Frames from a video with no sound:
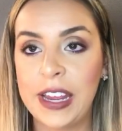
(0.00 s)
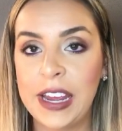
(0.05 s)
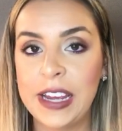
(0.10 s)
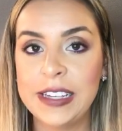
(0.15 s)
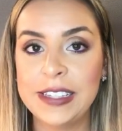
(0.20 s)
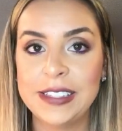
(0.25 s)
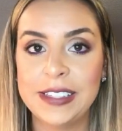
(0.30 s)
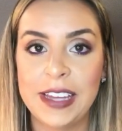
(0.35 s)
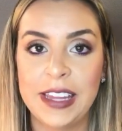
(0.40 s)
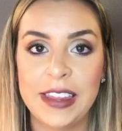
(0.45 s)

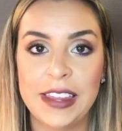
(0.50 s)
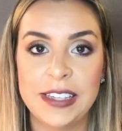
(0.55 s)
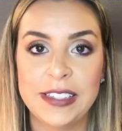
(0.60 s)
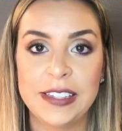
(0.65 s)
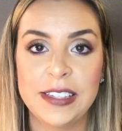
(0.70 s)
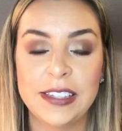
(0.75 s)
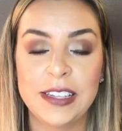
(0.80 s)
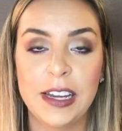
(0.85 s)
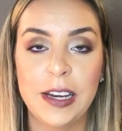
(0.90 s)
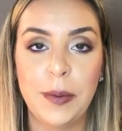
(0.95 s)
I said,
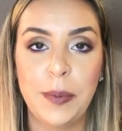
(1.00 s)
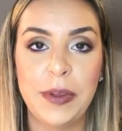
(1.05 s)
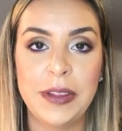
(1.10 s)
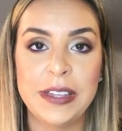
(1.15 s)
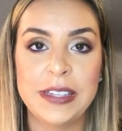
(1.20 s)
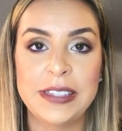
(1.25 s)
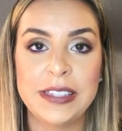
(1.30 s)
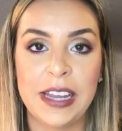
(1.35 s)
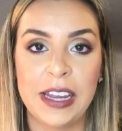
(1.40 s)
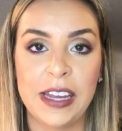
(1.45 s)
this is going to be
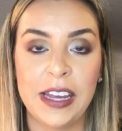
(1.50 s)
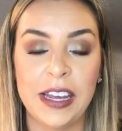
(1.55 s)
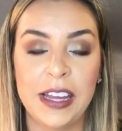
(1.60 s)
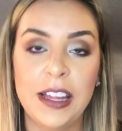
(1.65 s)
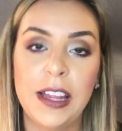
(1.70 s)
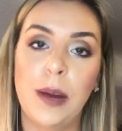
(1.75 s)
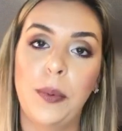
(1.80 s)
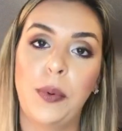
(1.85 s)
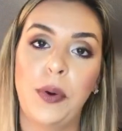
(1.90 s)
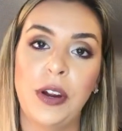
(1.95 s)
the second
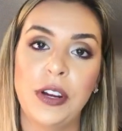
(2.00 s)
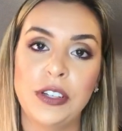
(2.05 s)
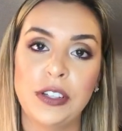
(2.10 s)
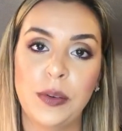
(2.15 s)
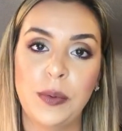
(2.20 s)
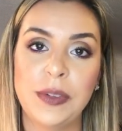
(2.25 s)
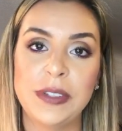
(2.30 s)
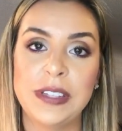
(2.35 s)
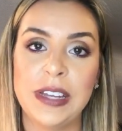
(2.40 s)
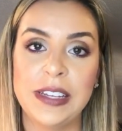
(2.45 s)

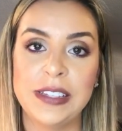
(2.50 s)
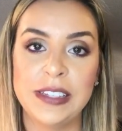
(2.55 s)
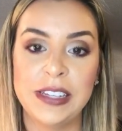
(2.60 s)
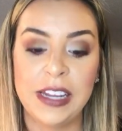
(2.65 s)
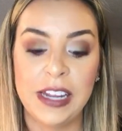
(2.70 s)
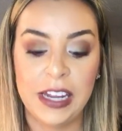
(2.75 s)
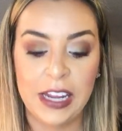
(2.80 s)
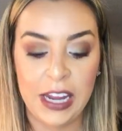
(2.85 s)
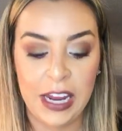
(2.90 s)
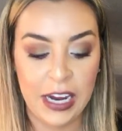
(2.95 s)
collaboration with
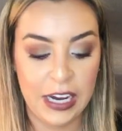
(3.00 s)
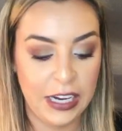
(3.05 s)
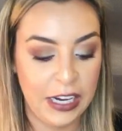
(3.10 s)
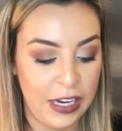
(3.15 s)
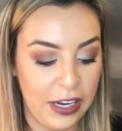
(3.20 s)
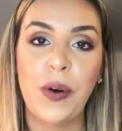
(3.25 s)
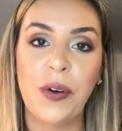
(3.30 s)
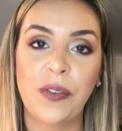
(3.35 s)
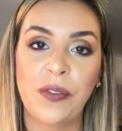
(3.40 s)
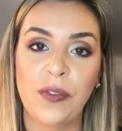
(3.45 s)
Desi and
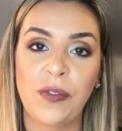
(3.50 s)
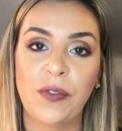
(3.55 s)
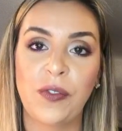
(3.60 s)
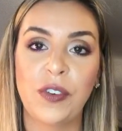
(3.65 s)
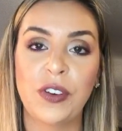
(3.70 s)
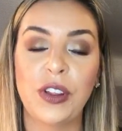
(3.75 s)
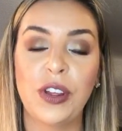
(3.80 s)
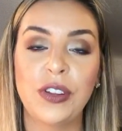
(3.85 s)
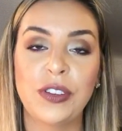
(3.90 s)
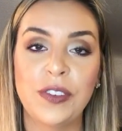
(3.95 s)
Katy.
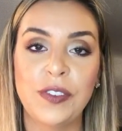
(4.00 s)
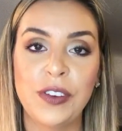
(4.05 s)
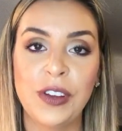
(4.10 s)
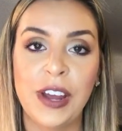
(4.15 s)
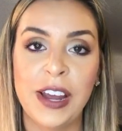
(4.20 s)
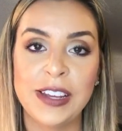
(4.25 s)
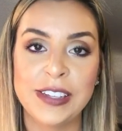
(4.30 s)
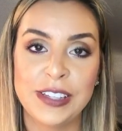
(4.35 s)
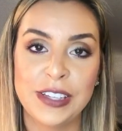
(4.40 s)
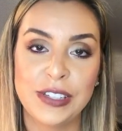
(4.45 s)
For those of you
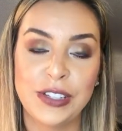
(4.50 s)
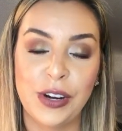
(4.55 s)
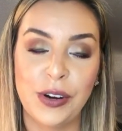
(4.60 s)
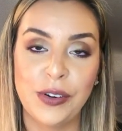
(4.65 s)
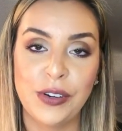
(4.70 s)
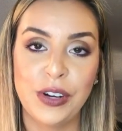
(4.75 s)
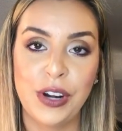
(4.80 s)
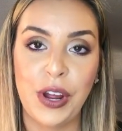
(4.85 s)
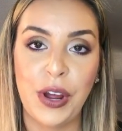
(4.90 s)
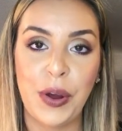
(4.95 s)
guys that
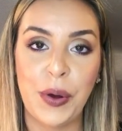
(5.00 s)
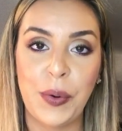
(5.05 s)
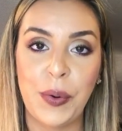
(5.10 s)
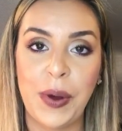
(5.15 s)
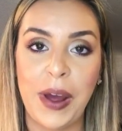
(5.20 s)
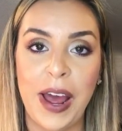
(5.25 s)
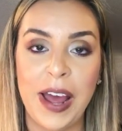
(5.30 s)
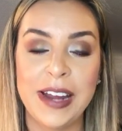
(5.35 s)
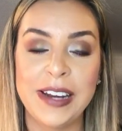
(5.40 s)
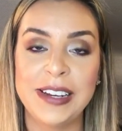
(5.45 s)
don't know,
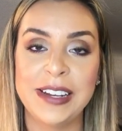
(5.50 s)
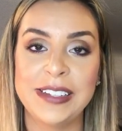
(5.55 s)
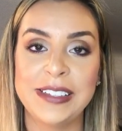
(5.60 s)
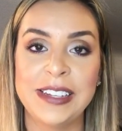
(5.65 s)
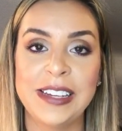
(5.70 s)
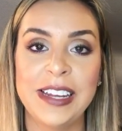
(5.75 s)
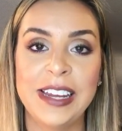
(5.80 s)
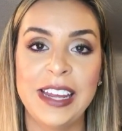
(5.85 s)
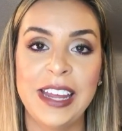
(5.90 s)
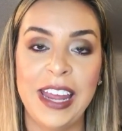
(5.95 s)

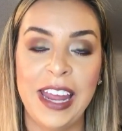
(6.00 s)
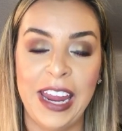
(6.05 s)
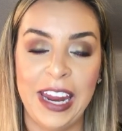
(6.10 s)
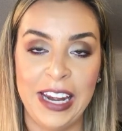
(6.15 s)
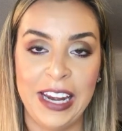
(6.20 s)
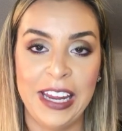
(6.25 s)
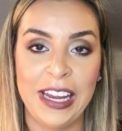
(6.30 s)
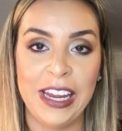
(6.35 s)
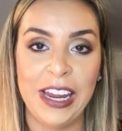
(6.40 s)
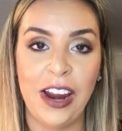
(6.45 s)
Desi and
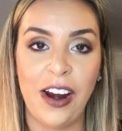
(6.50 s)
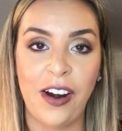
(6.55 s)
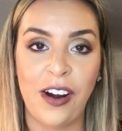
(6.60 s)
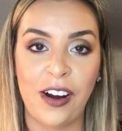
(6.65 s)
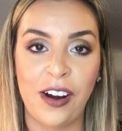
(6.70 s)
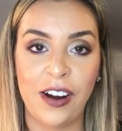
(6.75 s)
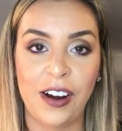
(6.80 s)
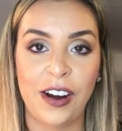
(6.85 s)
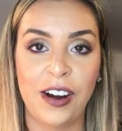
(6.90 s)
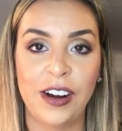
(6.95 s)
Katy
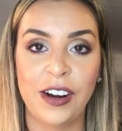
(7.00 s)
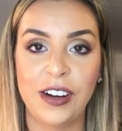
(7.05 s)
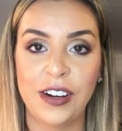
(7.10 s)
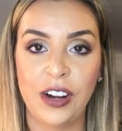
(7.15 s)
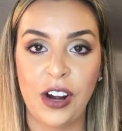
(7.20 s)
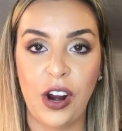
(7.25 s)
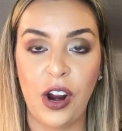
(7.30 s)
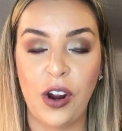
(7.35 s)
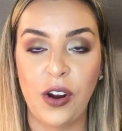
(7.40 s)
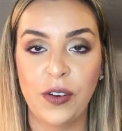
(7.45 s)
are
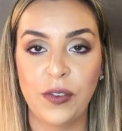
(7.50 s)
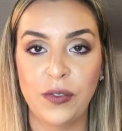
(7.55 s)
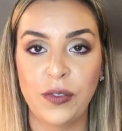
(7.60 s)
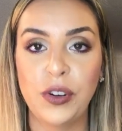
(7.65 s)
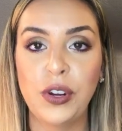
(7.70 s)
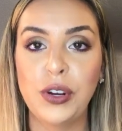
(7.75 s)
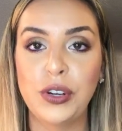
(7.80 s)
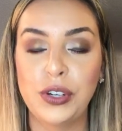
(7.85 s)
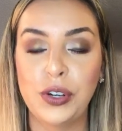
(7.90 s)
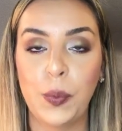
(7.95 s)

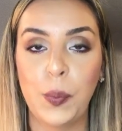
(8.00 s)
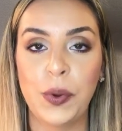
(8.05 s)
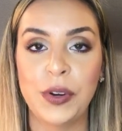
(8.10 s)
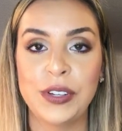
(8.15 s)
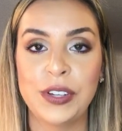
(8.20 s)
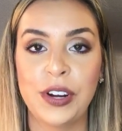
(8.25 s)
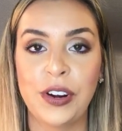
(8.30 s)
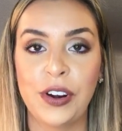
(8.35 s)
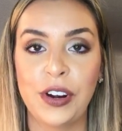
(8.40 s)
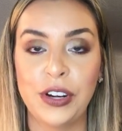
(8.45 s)

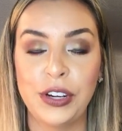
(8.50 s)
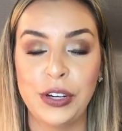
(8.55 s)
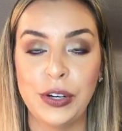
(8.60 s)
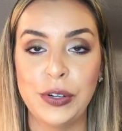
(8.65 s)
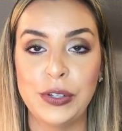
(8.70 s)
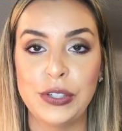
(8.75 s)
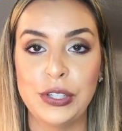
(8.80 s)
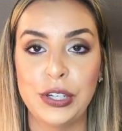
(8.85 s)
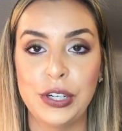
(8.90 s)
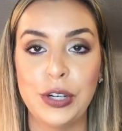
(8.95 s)
YouTubers here on
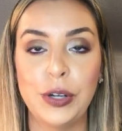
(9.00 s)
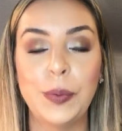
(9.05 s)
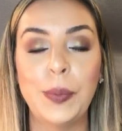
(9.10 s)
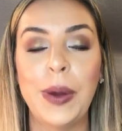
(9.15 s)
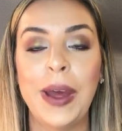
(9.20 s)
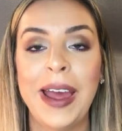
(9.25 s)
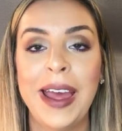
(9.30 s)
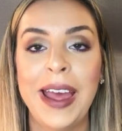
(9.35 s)
YouTube.